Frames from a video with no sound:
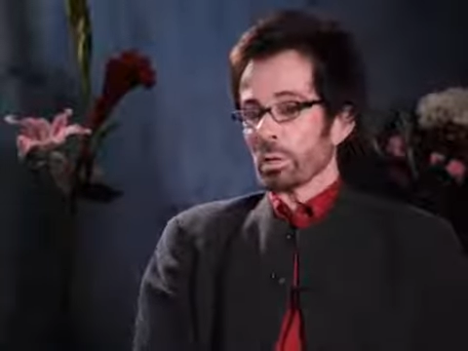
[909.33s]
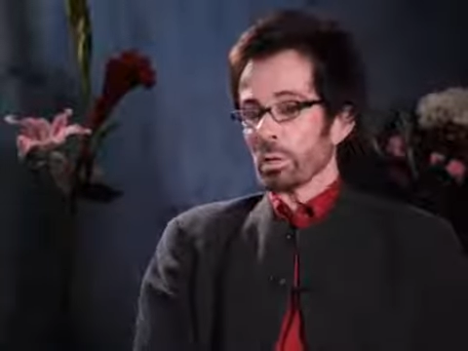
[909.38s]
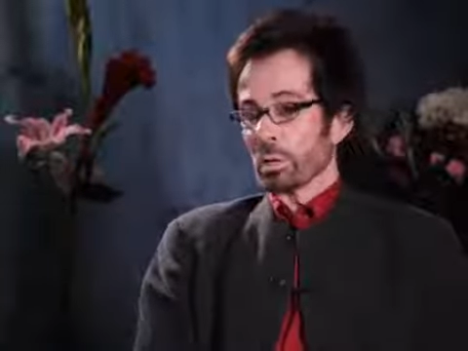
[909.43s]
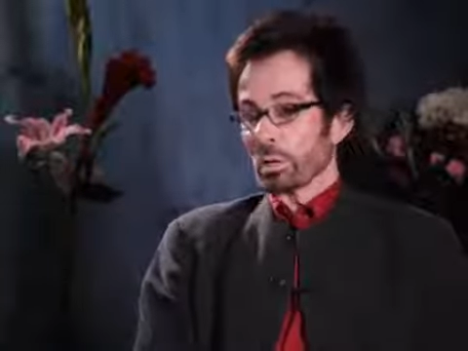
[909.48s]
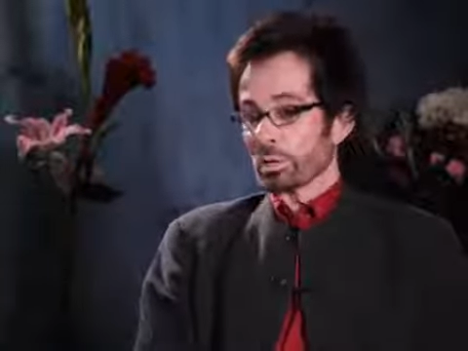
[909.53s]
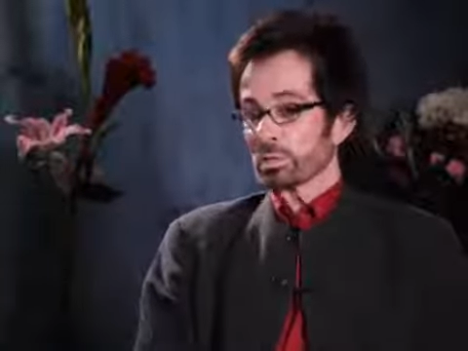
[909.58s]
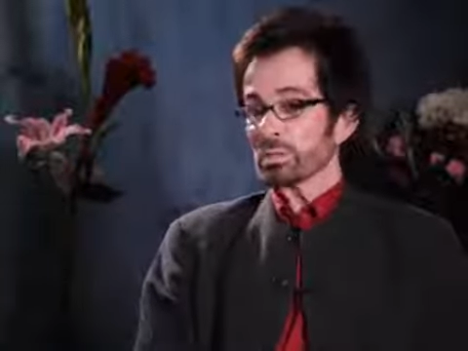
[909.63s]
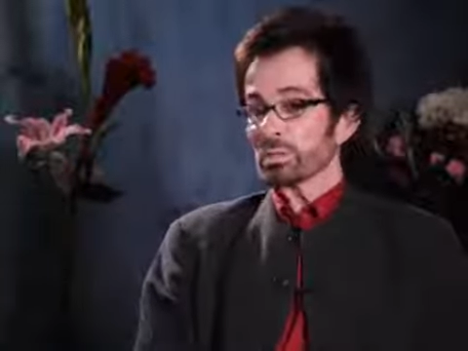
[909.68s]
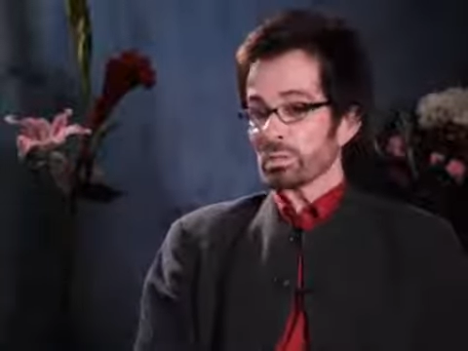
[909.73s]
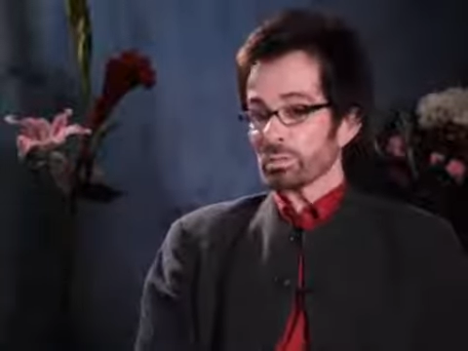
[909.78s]

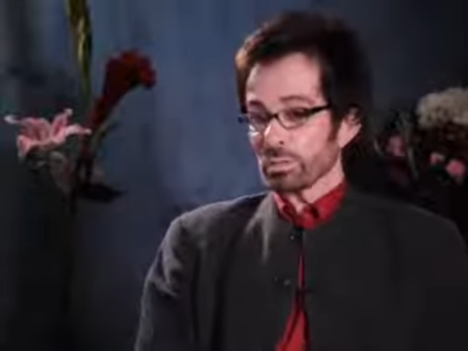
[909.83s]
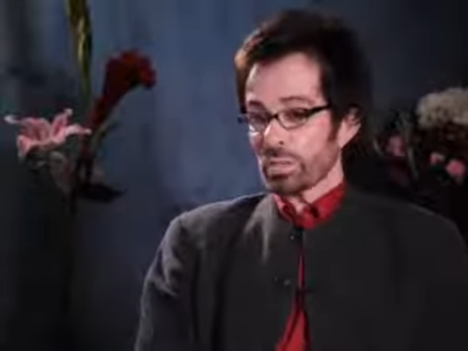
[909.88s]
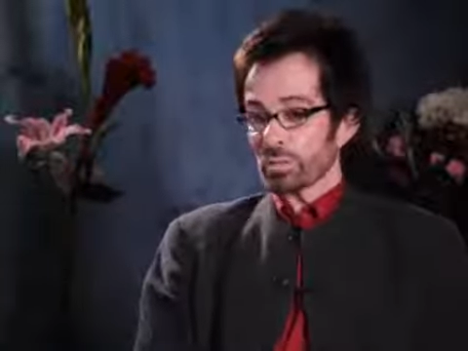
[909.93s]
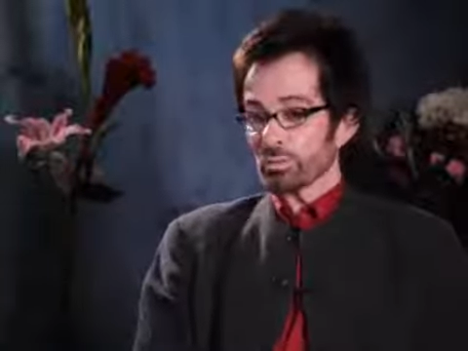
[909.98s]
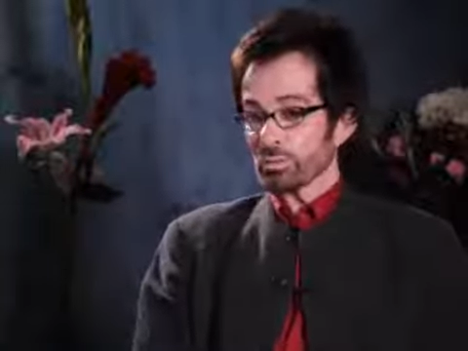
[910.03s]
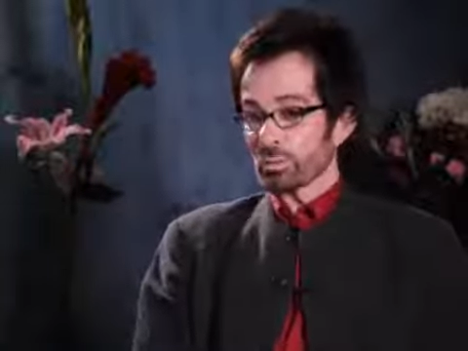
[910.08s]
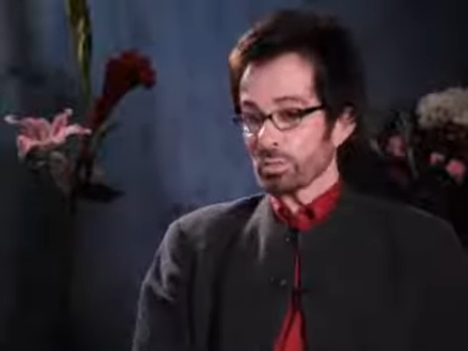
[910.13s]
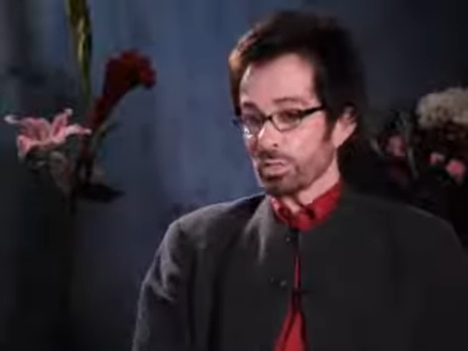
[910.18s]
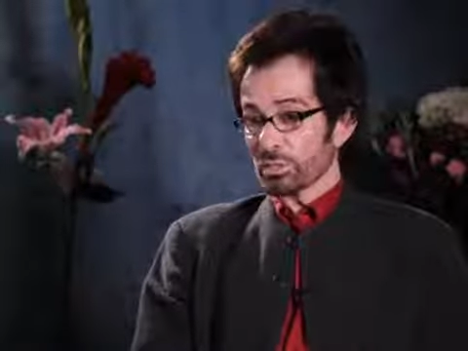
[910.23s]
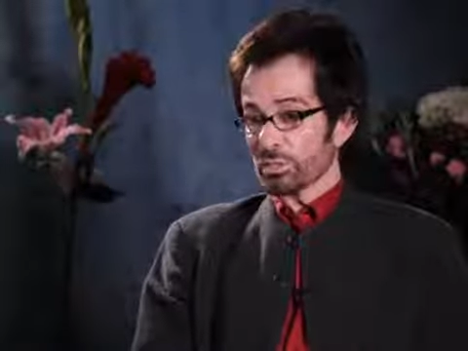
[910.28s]
as
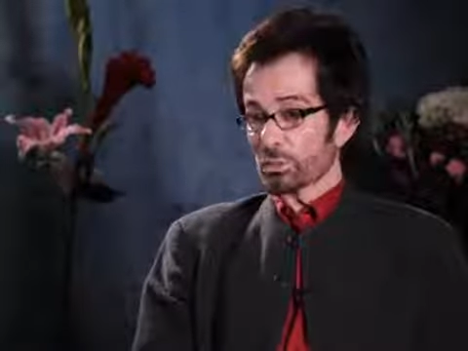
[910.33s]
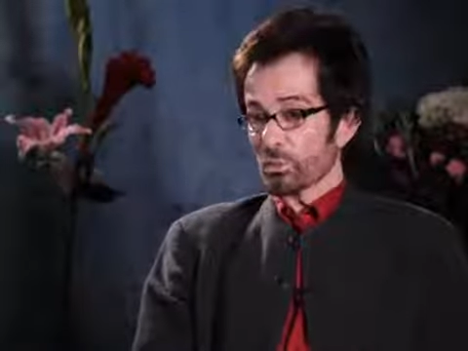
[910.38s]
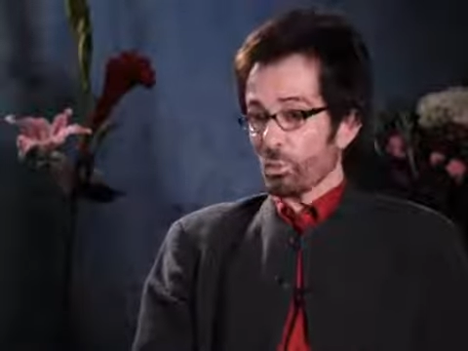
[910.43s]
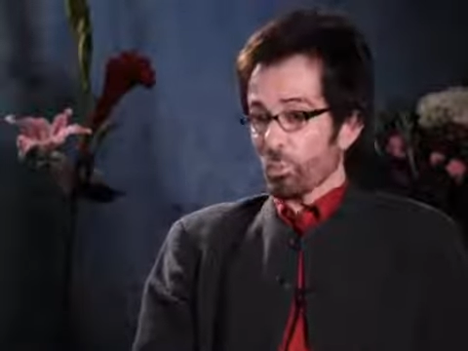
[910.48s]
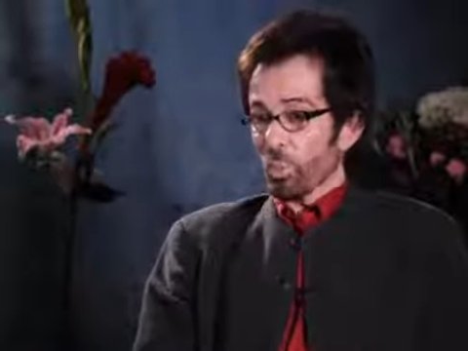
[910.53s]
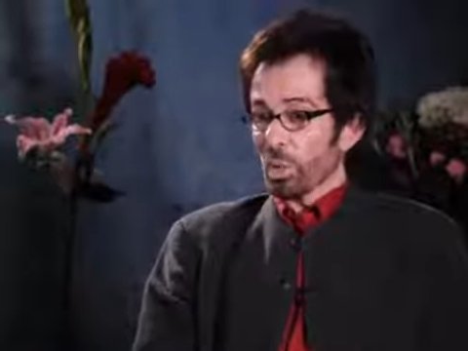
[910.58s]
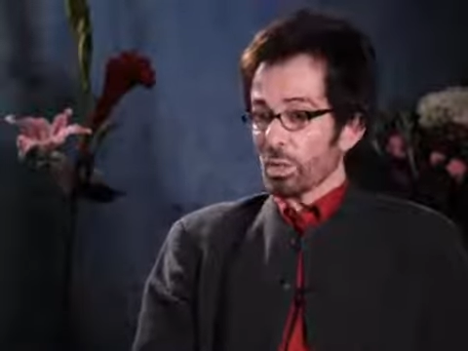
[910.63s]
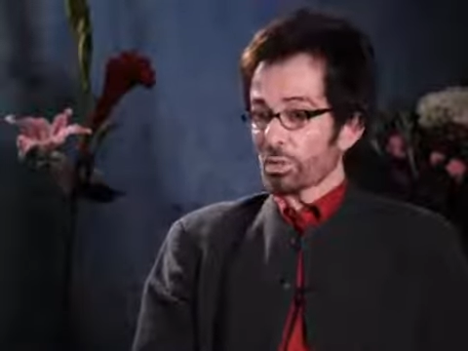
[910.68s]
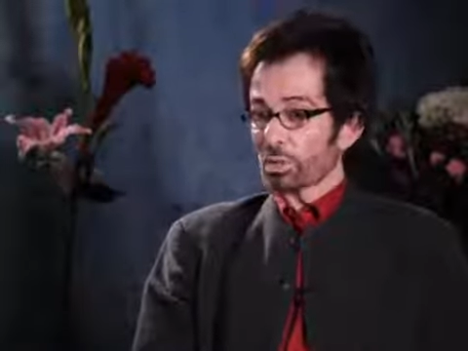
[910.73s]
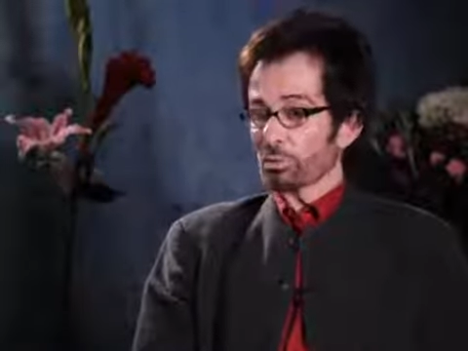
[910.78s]
successful as it
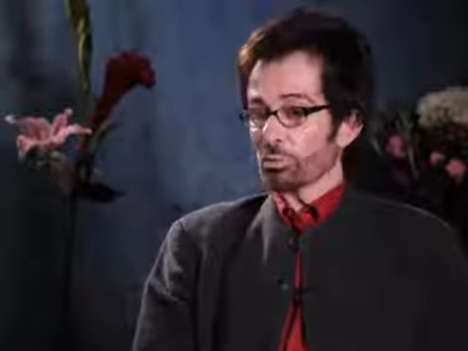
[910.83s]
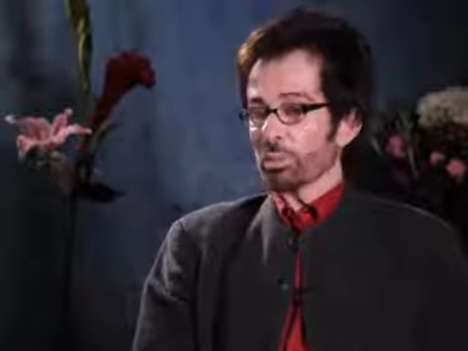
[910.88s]
was,